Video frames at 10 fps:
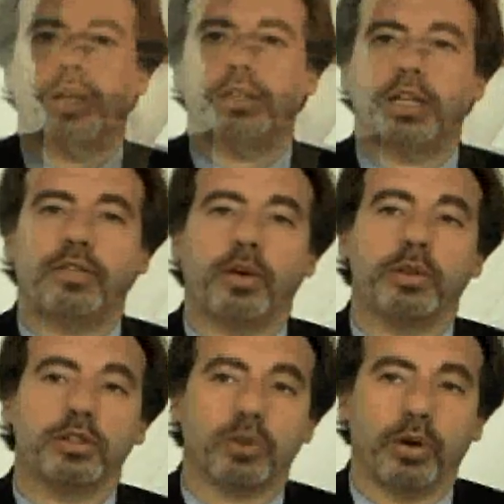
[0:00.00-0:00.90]
Identify
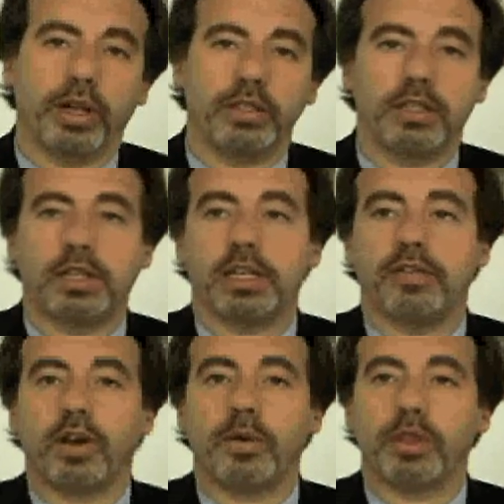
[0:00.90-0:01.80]
what the story is,
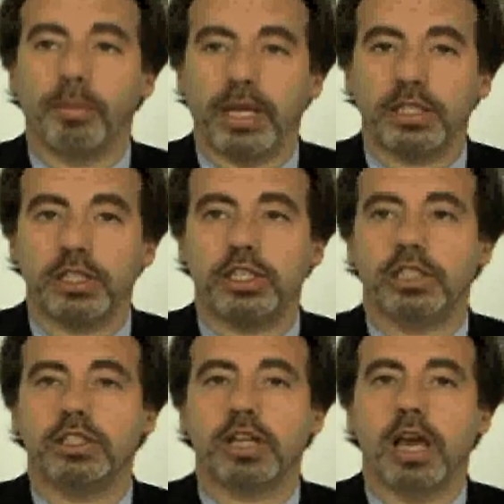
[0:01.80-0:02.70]
identify what the message
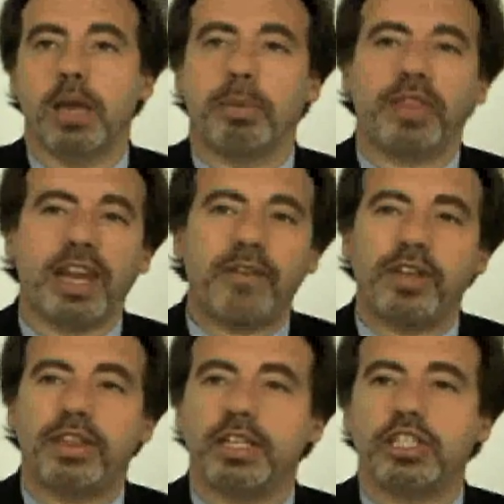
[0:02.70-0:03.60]
is, but then
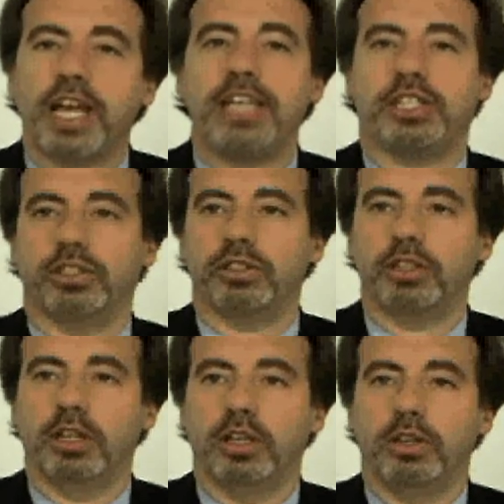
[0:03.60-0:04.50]
everything changes.